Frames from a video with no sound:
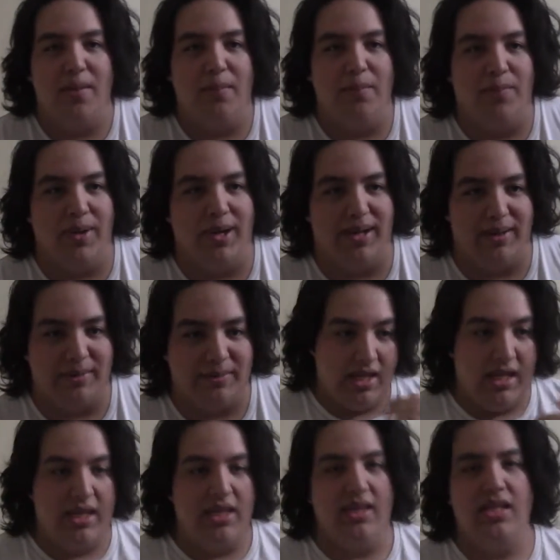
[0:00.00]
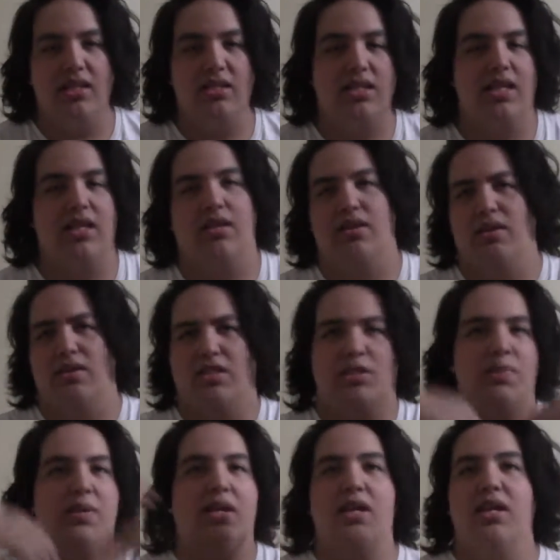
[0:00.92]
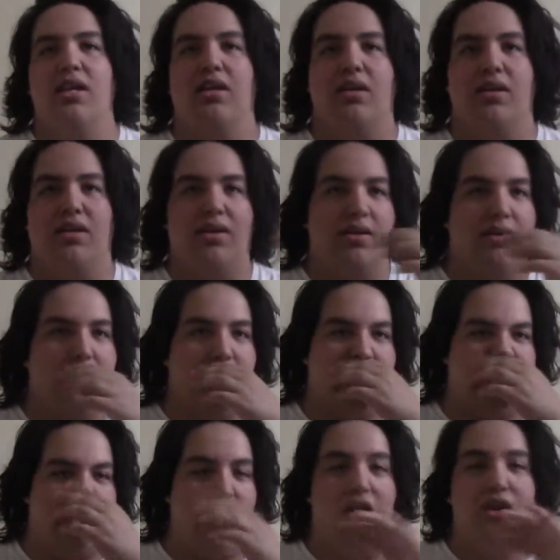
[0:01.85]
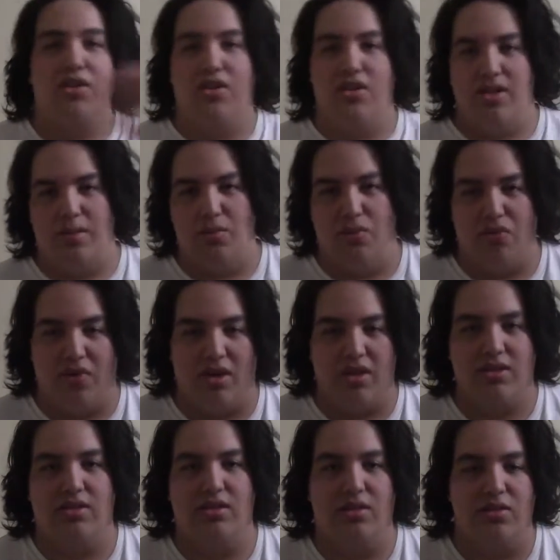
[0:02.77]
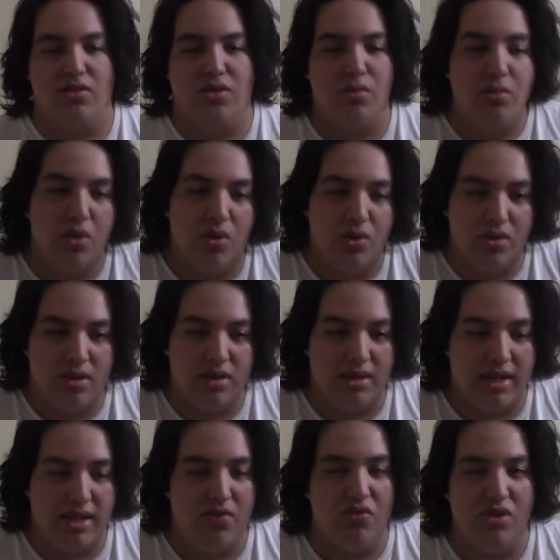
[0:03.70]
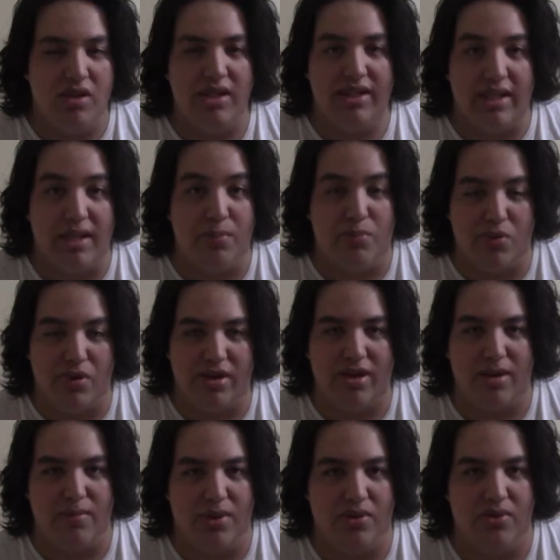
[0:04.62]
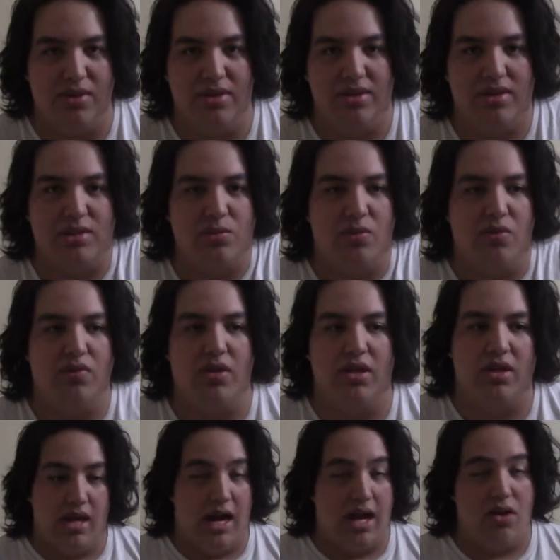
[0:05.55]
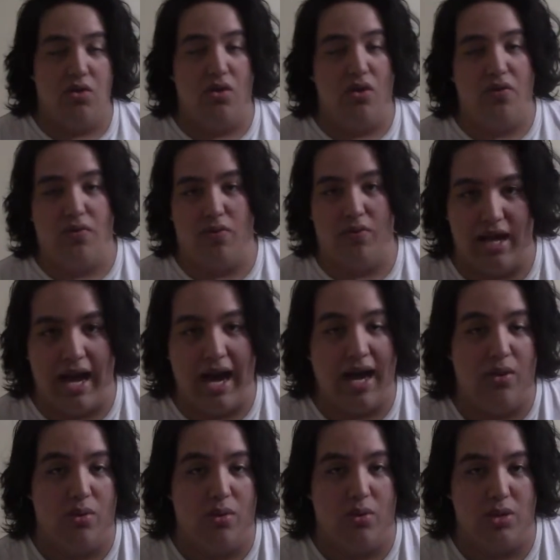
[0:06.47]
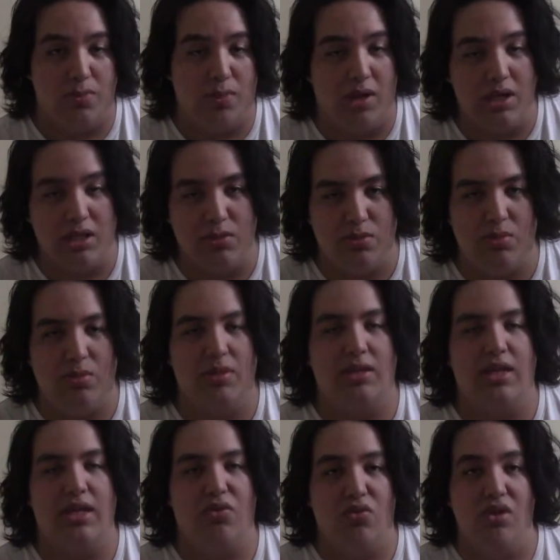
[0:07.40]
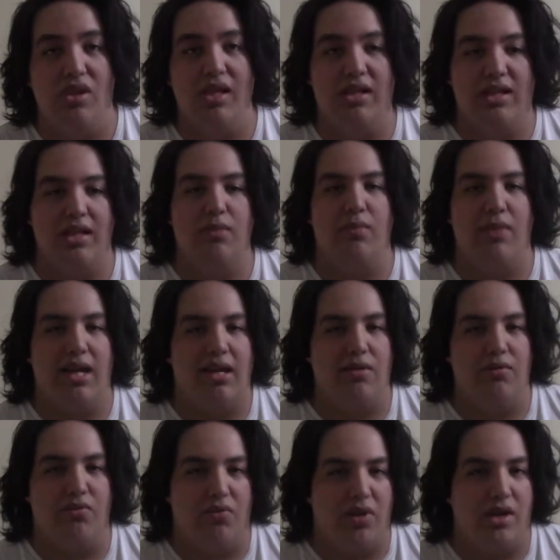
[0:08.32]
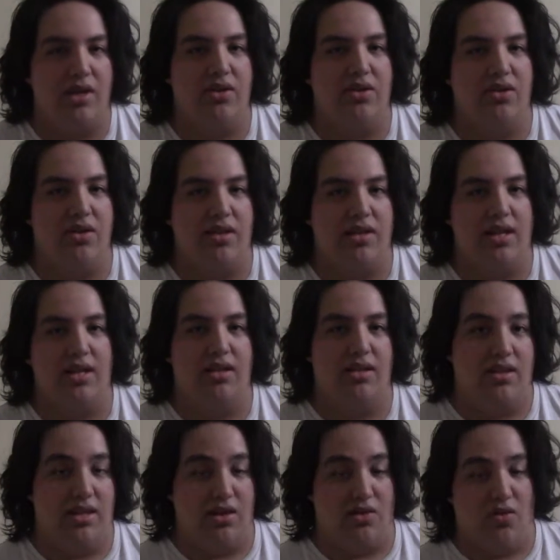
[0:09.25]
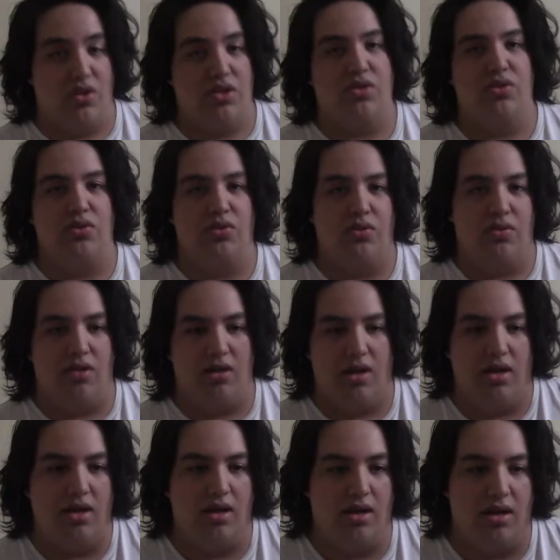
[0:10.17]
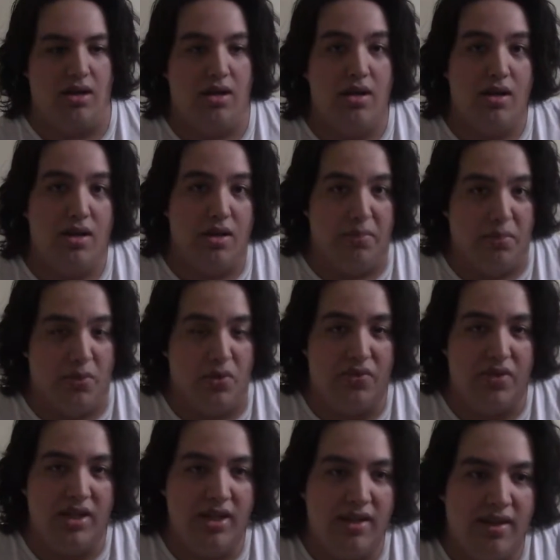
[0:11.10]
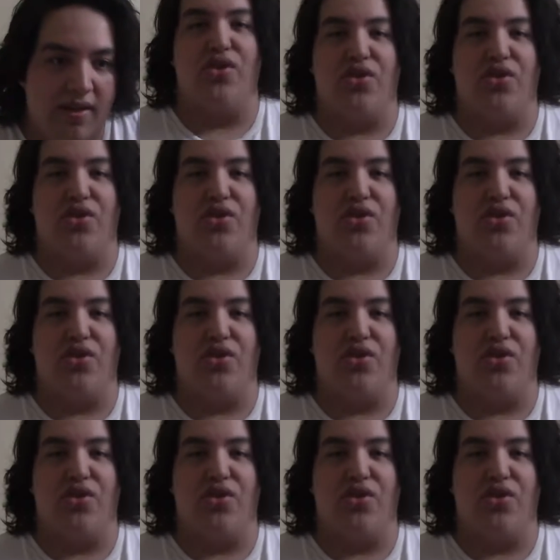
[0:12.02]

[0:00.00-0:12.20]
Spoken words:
But in this, speaking, other than Mufasa, Timon, they really did bring him out in this movie. I don't know how it was possible, but they really did make him funnier than the original movie.